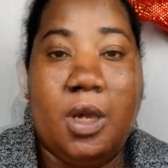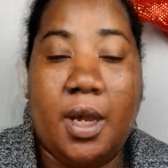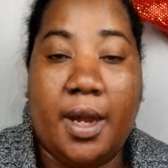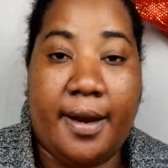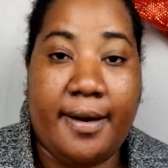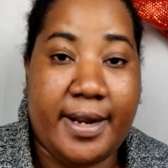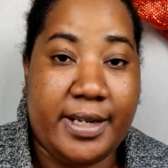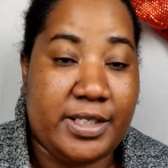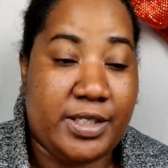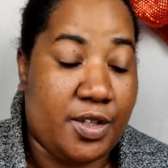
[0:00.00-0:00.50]

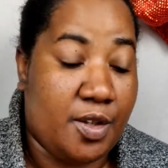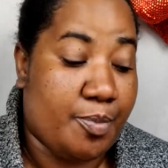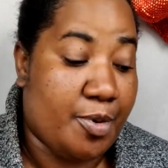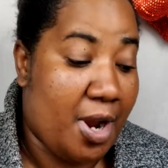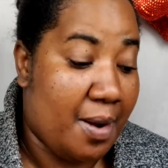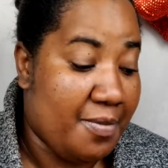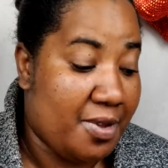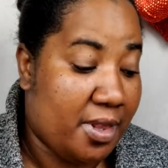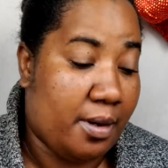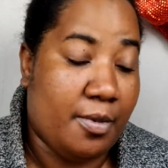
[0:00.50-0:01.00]
All right, so the
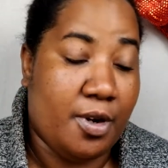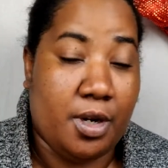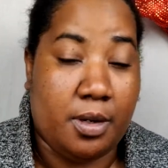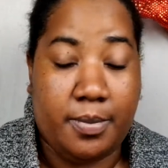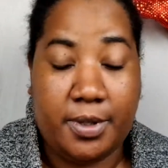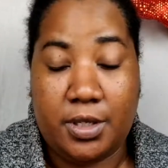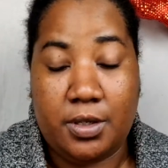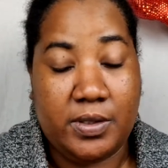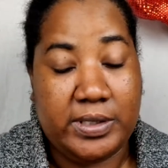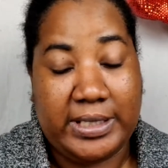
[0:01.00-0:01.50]
primer that I'm going
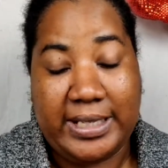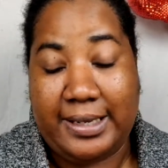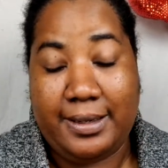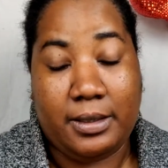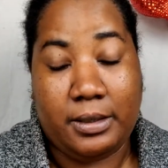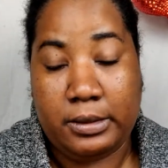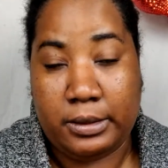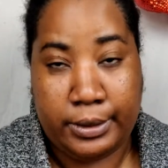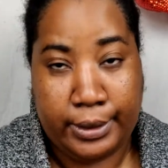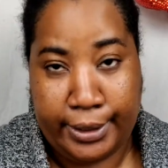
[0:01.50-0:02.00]
to be using
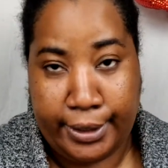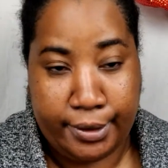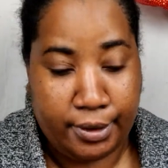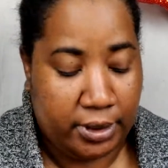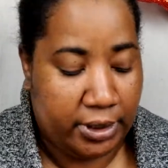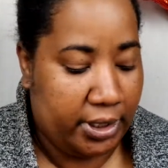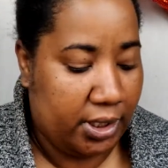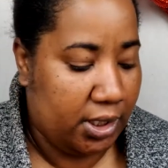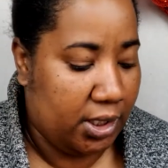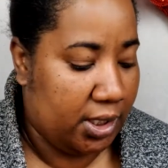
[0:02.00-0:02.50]

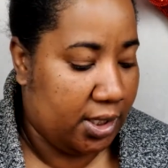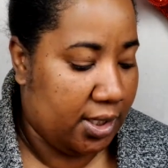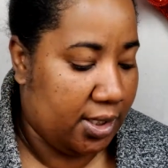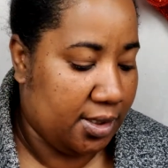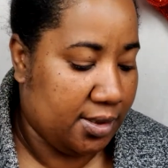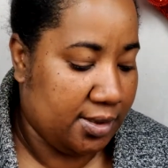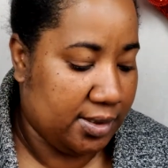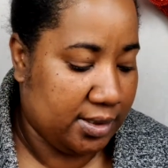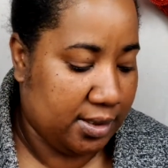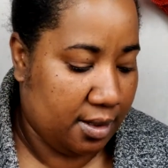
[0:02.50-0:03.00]
clearly
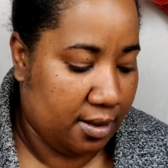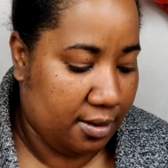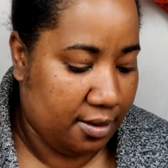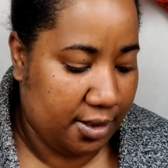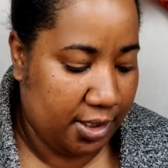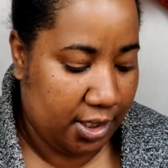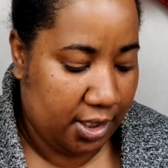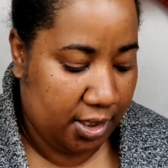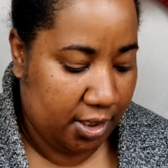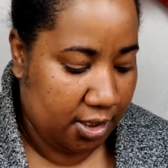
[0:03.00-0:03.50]
is
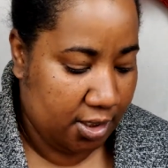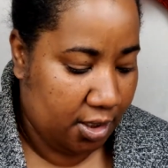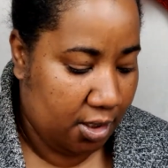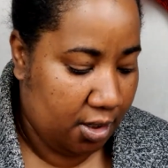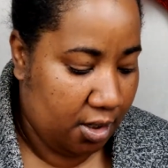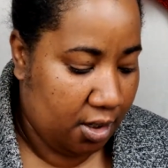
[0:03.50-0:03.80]
the